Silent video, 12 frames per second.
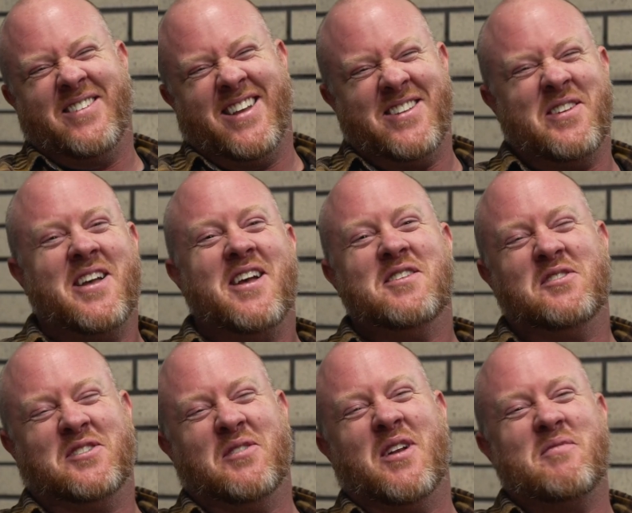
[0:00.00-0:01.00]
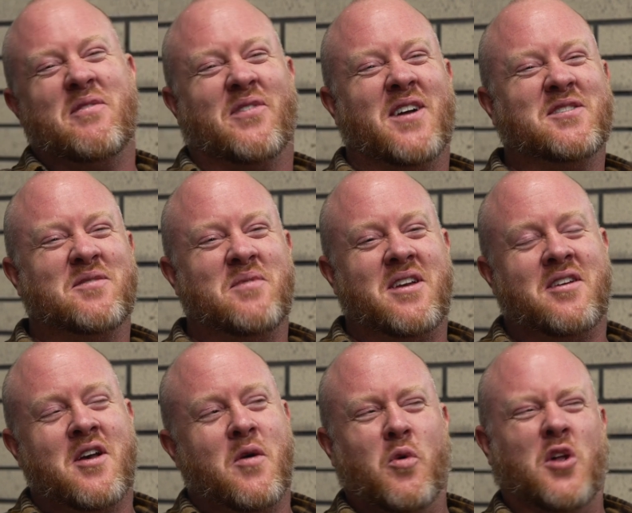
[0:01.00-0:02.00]
Can you still want to be friends with me?
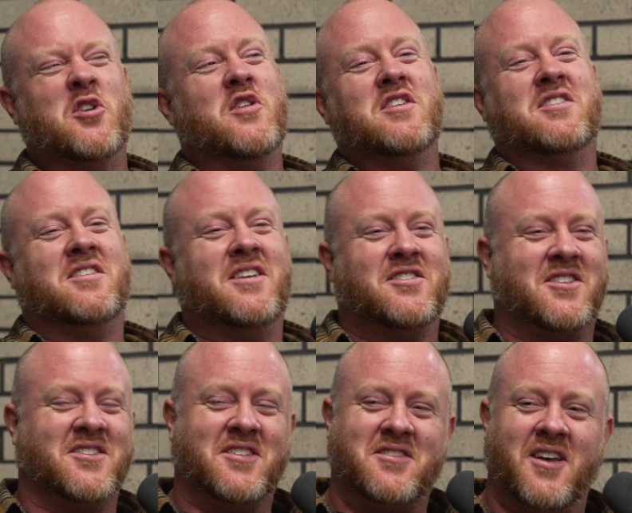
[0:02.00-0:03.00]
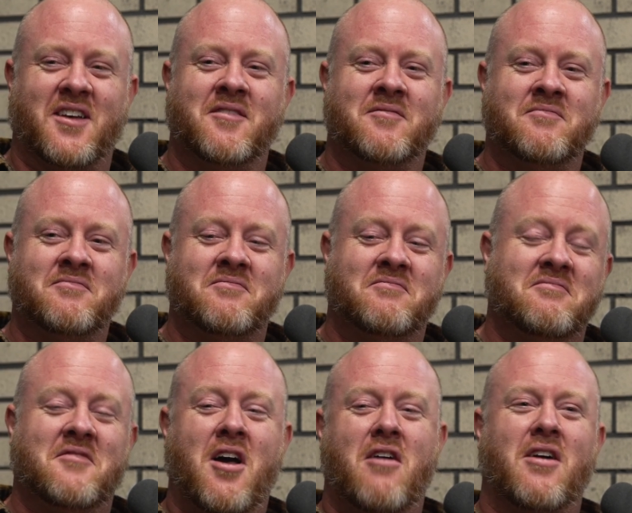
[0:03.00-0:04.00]
Well, under these conditions, it's like,
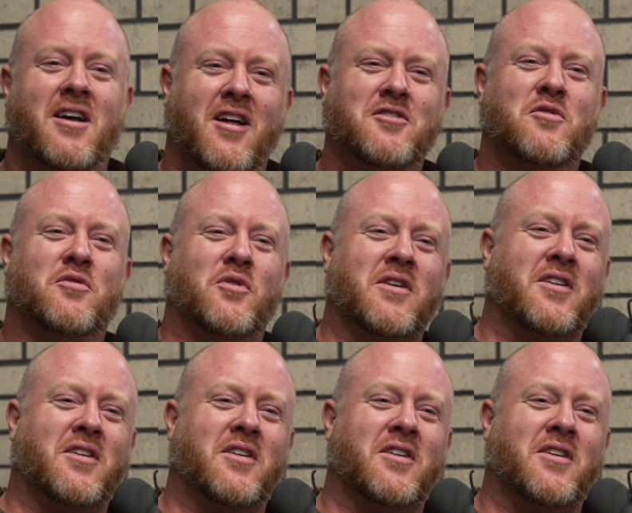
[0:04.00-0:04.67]
all right, I'll do 3